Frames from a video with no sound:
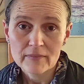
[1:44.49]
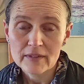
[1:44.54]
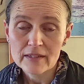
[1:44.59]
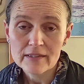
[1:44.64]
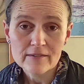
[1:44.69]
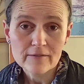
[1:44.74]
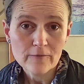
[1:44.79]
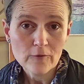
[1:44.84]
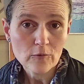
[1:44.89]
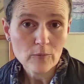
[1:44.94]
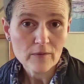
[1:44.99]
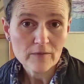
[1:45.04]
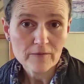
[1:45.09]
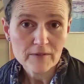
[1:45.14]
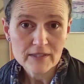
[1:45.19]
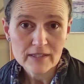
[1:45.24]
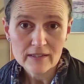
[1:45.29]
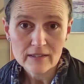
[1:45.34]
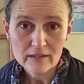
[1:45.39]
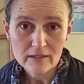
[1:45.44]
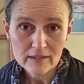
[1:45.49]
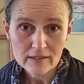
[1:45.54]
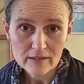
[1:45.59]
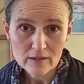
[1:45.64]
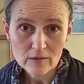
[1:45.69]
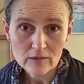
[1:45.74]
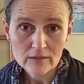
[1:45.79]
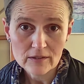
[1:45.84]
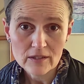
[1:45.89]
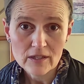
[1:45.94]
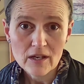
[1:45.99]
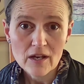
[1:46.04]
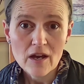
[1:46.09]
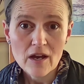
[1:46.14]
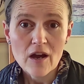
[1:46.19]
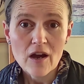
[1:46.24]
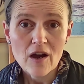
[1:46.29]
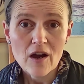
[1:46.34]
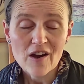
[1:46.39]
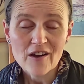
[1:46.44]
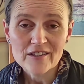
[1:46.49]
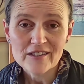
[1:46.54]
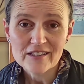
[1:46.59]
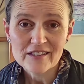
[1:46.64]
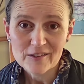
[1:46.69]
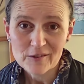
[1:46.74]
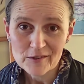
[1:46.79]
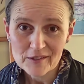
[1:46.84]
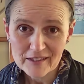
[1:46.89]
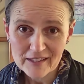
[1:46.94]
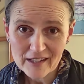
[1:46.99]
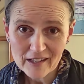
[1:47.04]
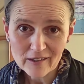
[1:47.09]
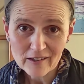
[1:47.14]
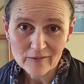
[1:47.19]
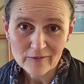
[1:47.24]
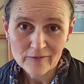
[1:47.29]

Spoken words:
is a form of physical assault. Ask yourself